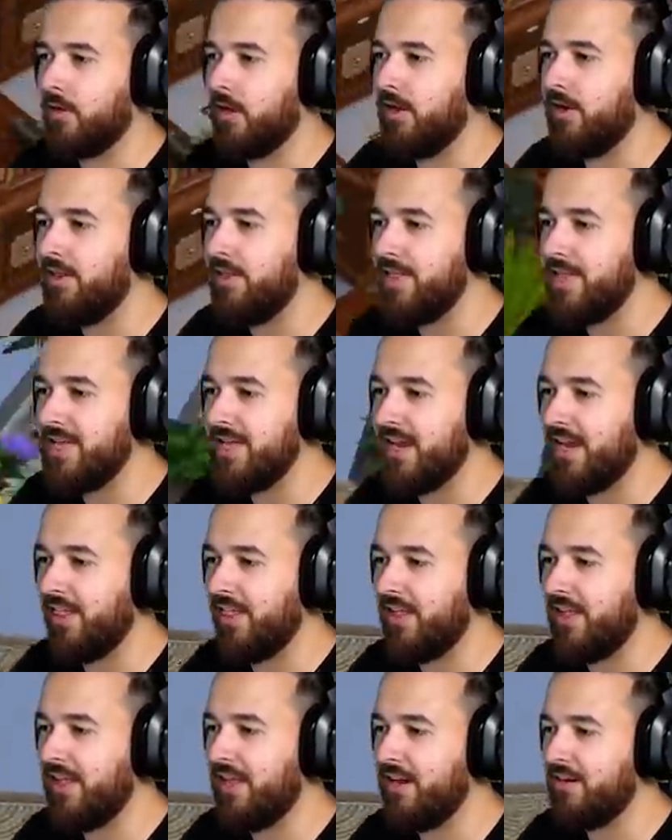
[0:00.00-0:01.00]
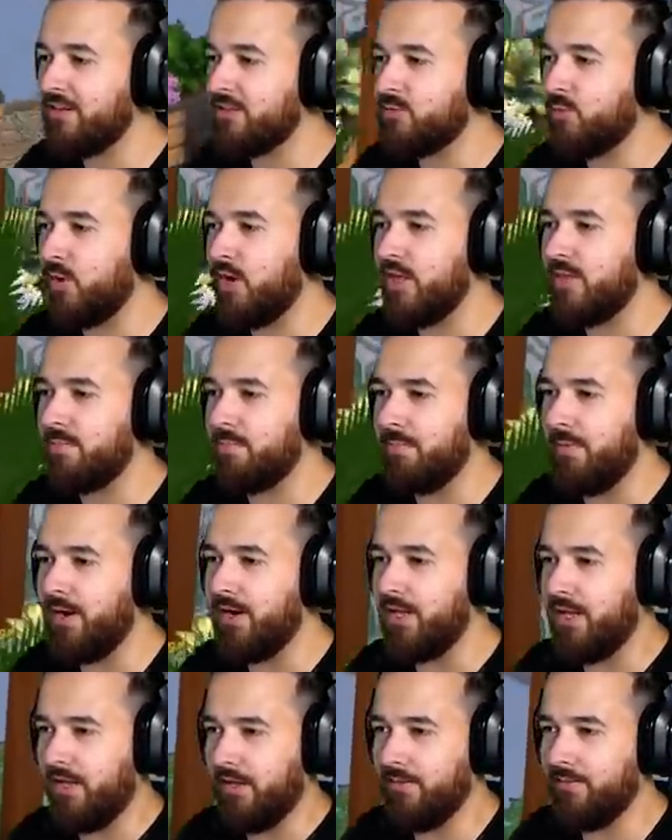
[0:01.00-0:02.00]
I don't think anything here is worth
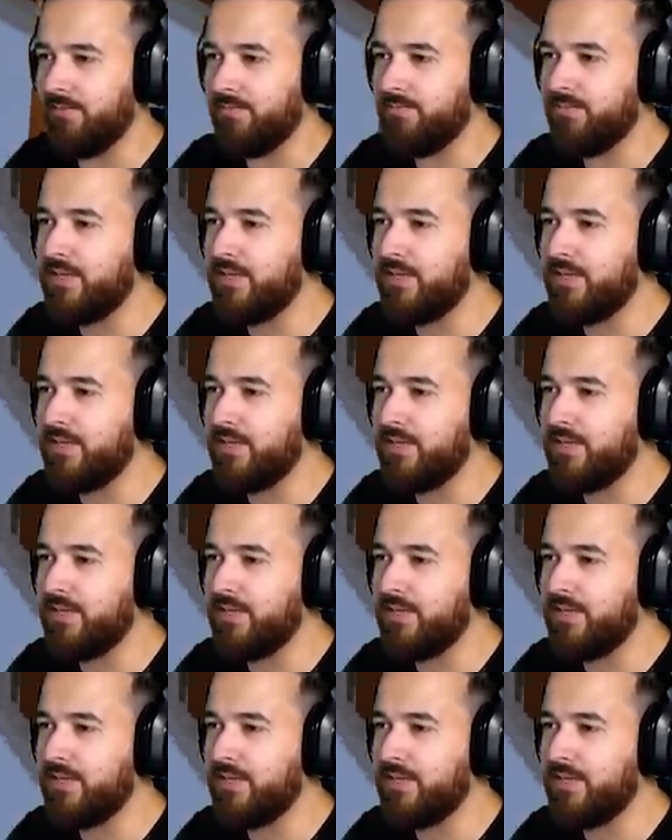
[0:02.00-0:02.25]
money.